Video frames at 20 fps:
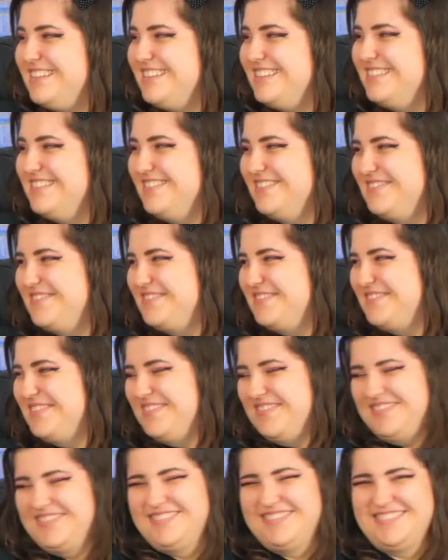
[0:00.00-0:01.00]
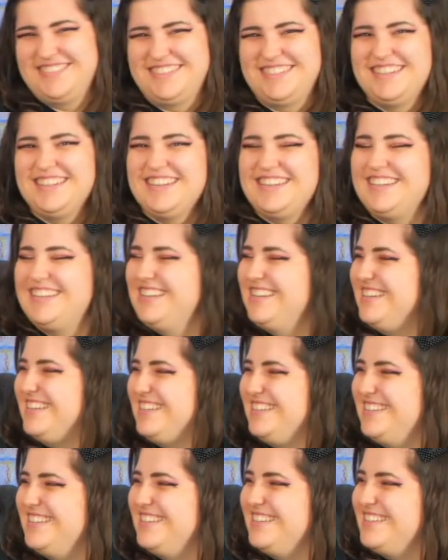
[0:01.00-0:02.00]

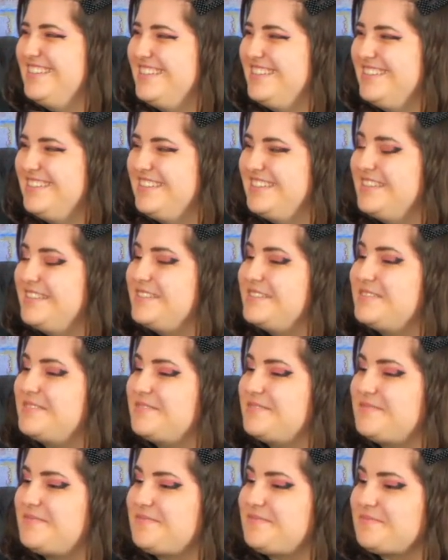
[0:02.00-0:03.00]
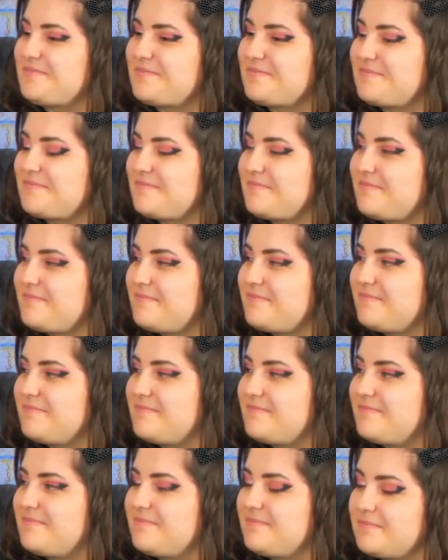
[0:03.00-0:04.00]

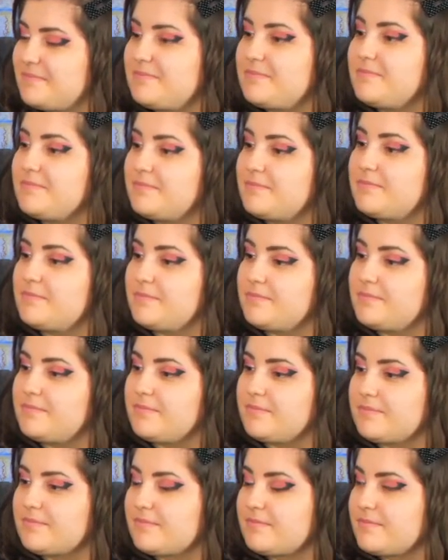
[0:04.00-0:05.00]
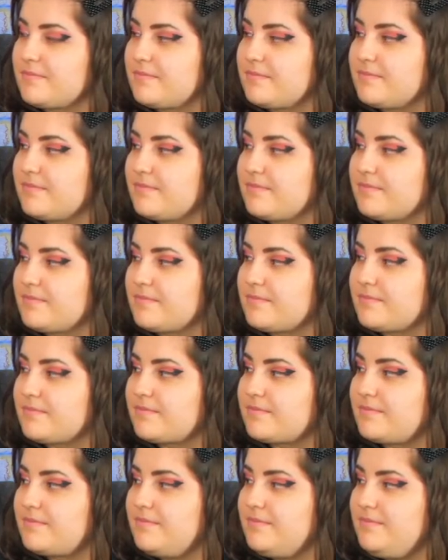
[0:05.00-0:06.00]

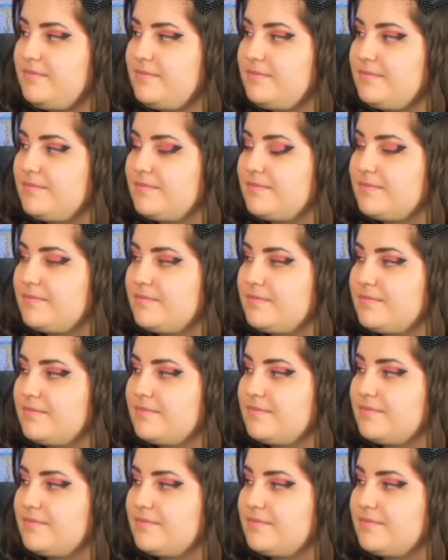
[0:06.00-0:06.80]
This person isn't speaking.